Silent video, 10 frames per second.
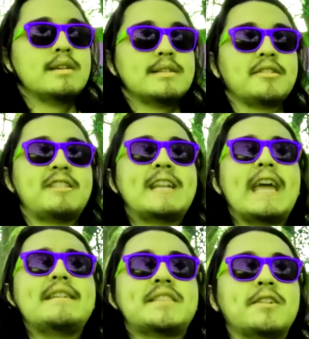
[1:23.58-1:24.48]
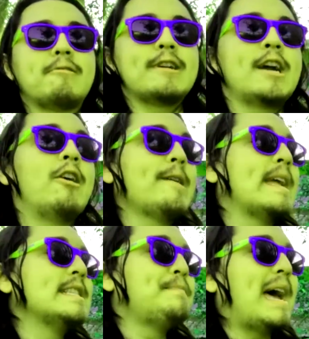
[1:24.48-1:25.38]
So today's story
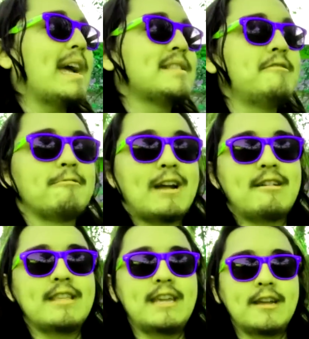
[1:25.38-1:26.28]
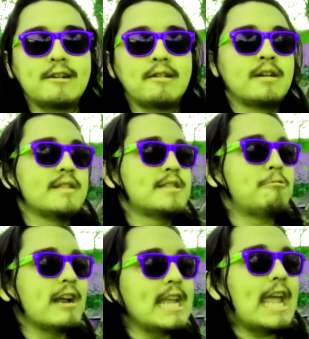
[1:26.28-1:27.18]
harkens back to around the year
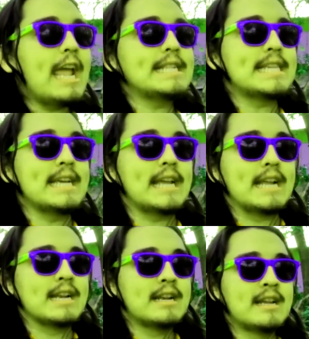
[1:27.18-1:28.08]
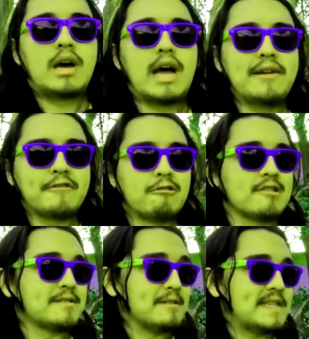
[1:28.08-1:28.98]
2018. I, of
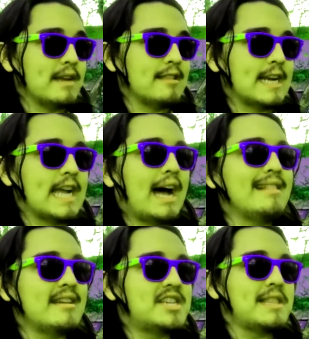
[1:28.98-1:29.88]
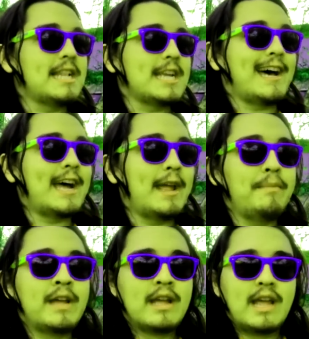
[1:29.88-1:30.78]
course, was still in college at the
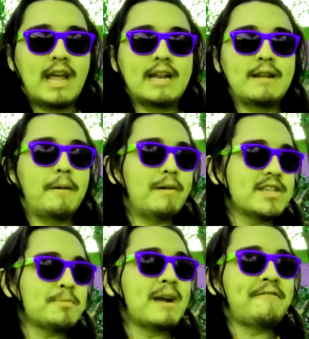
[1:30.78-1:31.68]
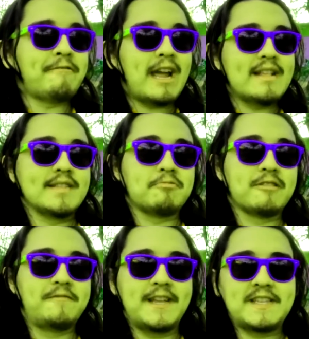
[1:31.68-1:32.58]
time, and a bunch of my friends
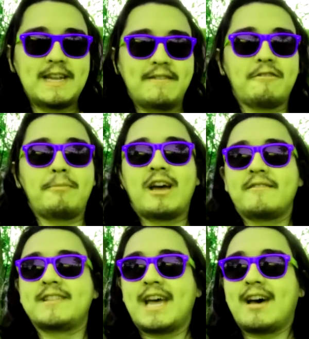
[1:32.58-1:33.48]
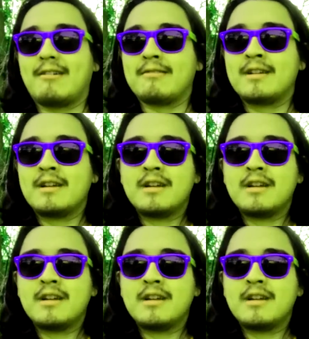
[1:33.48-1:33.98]
were visiting from out of town.